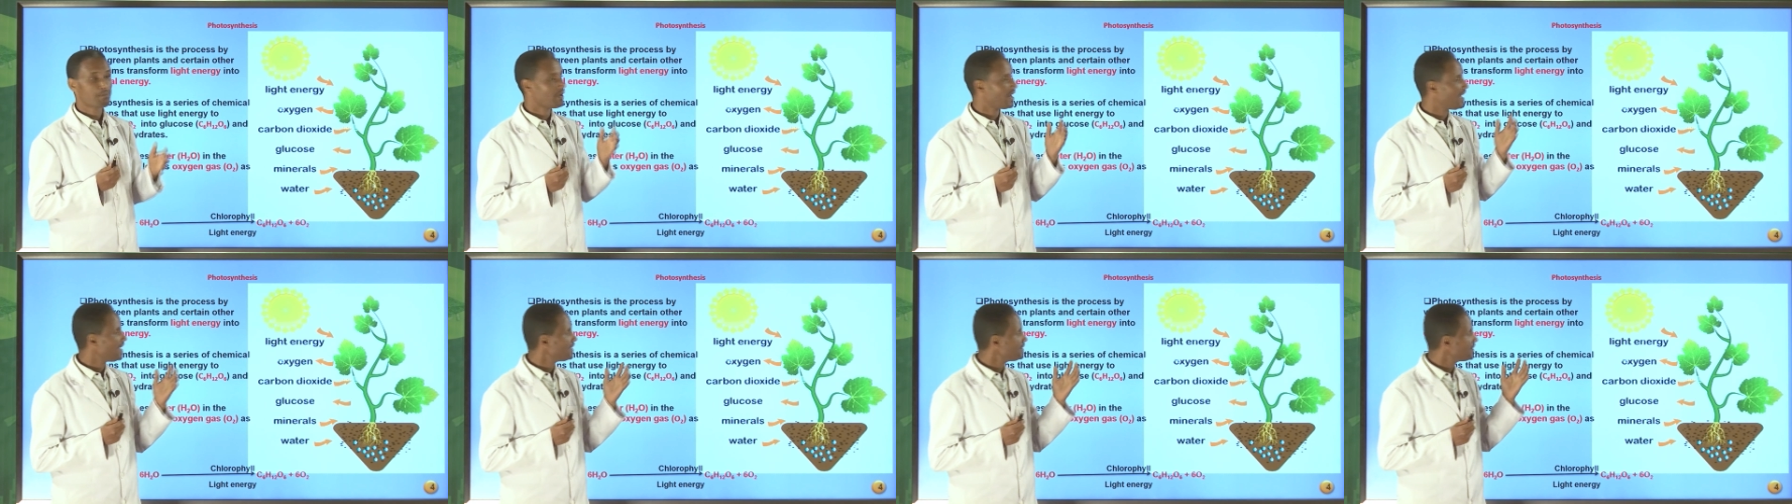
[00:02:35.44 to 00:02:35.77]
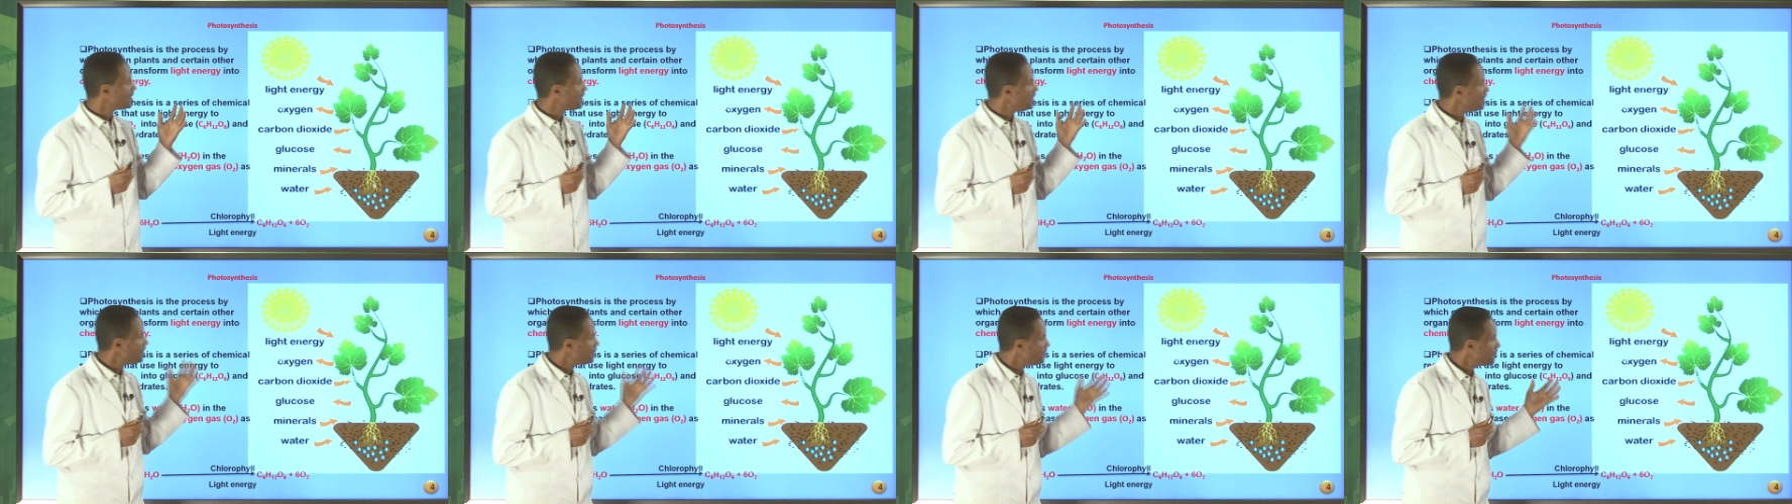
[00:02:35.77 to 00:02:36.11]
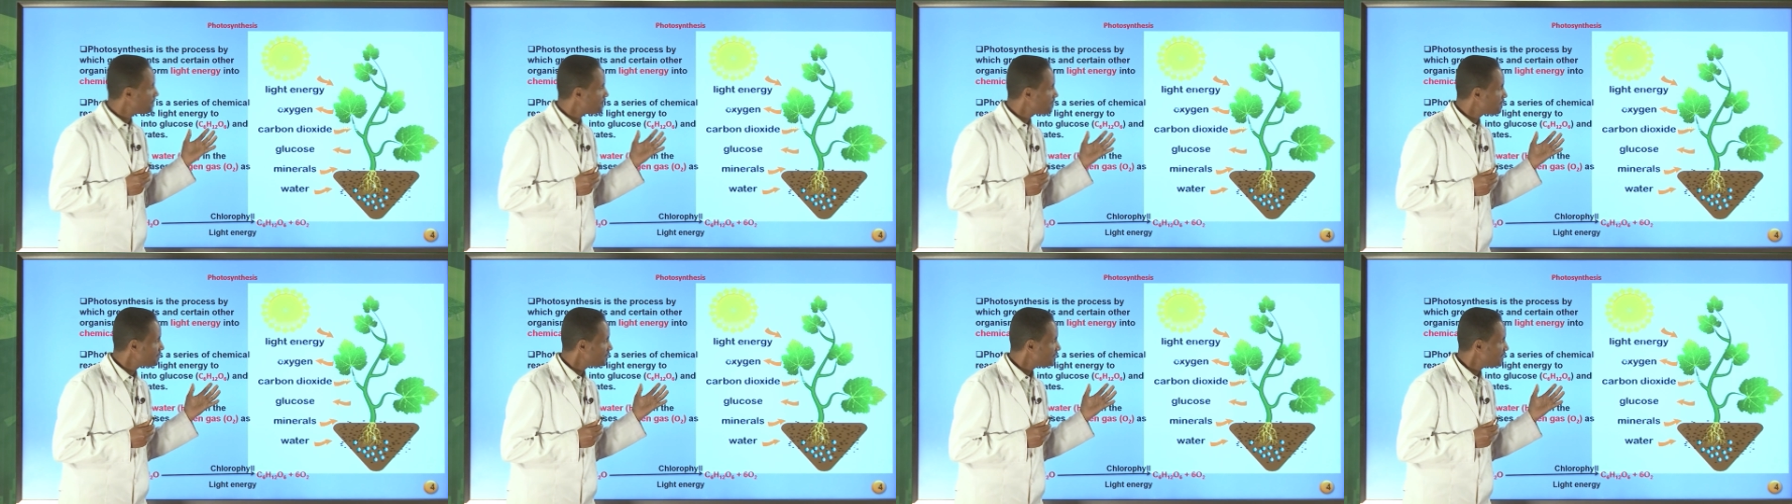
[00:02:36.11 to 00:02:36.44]
plant
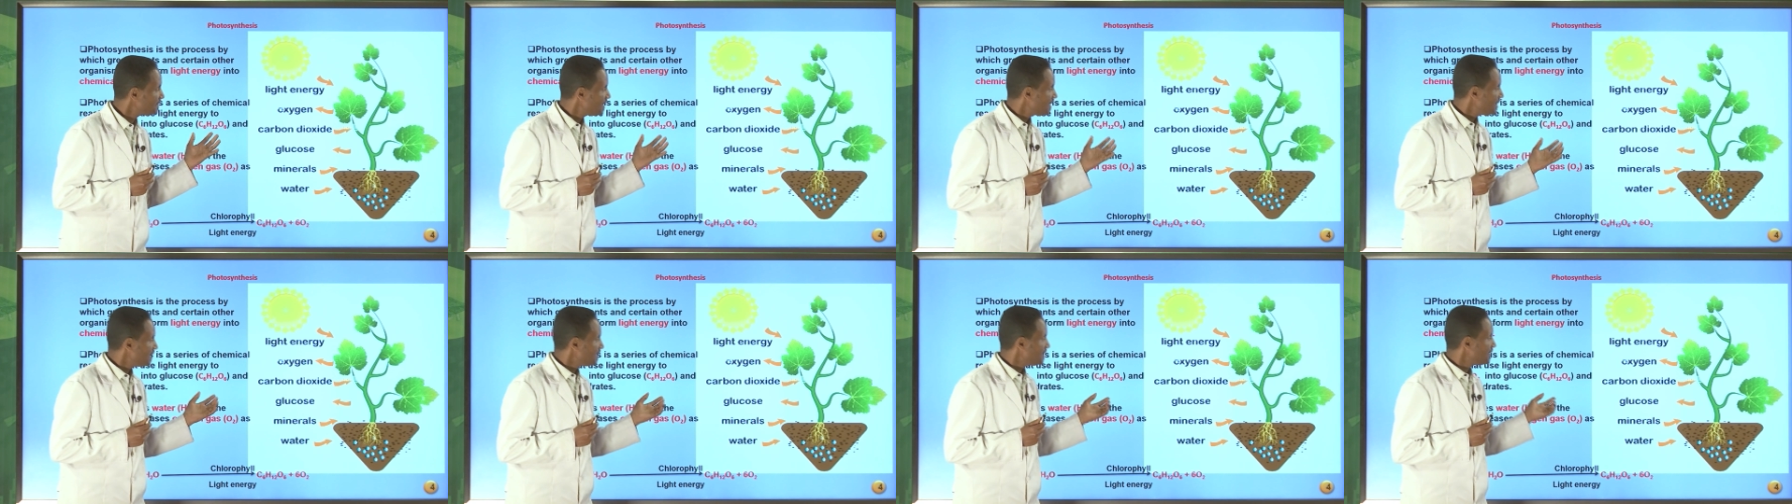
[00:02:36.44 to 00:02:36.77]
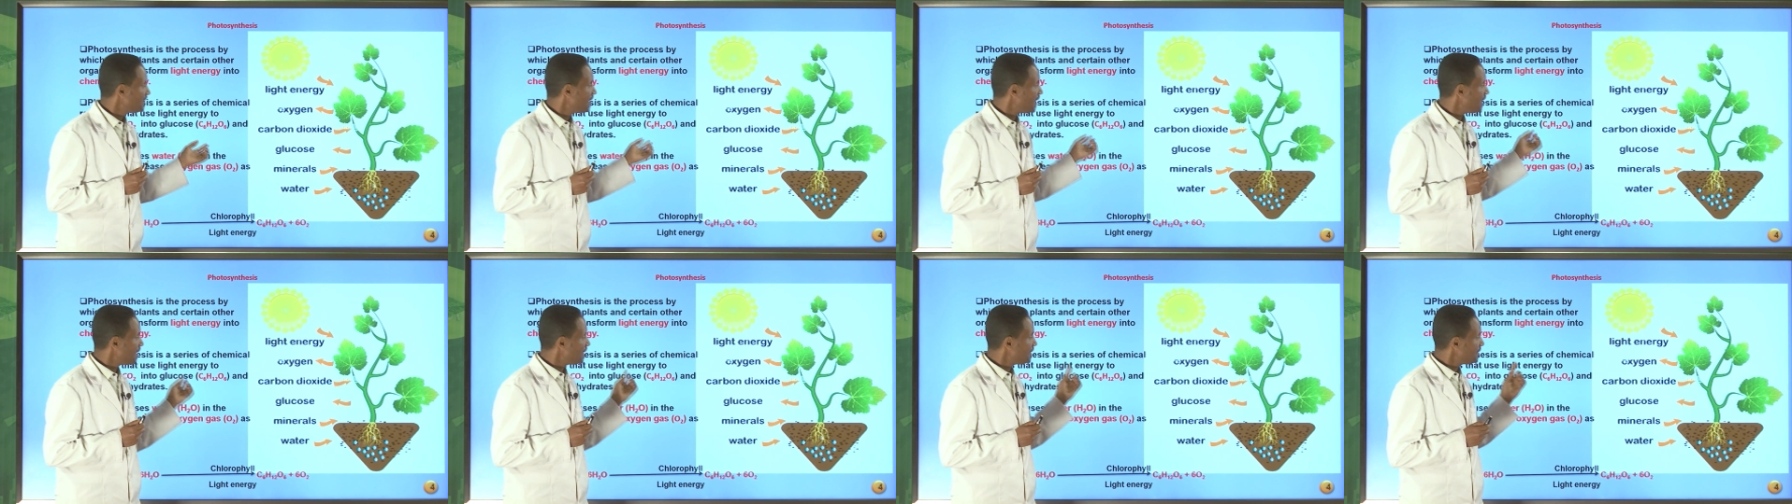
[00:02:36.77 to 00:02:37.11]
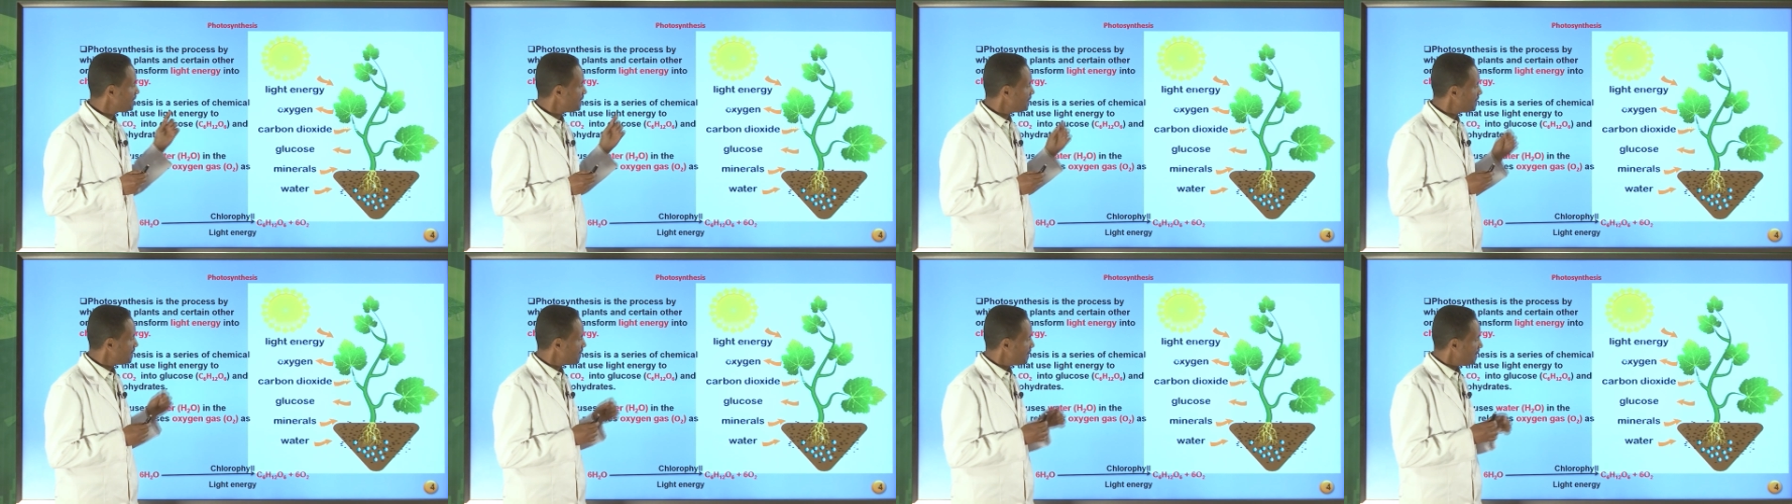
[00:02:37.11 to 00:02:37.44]
leaf,
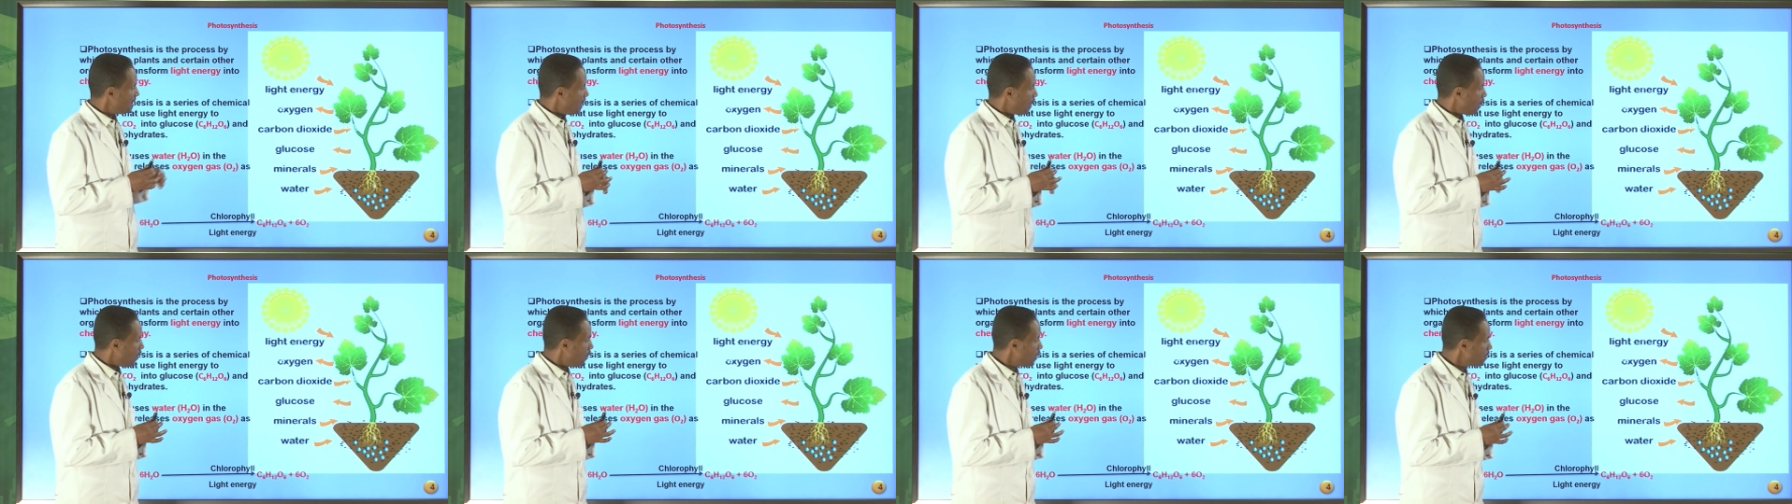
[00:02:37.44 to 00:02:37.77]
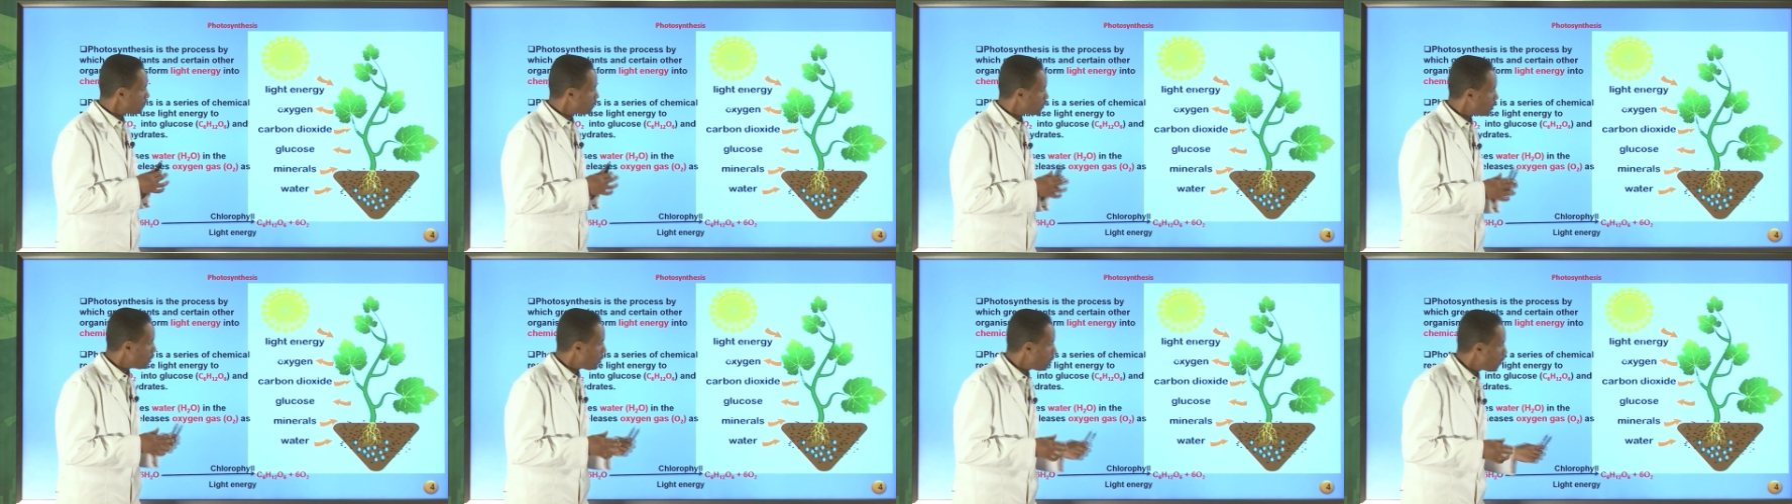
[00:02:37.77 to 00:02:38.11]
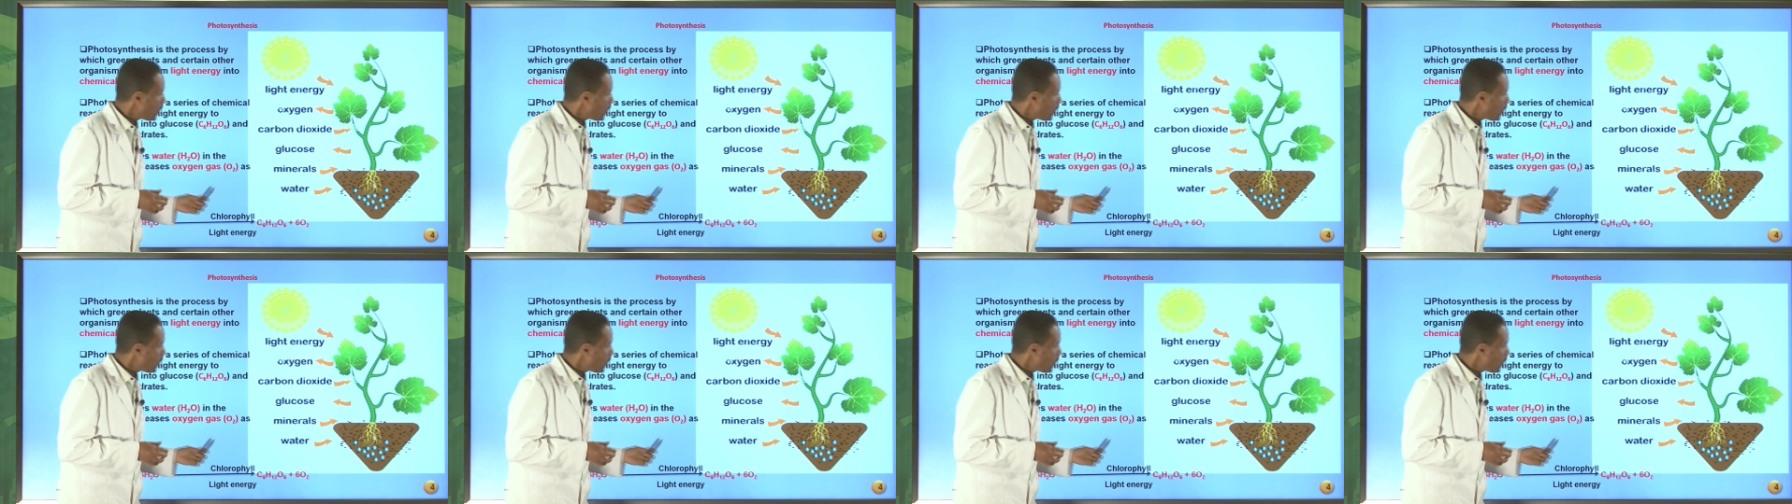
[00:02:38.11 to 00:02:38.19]
then also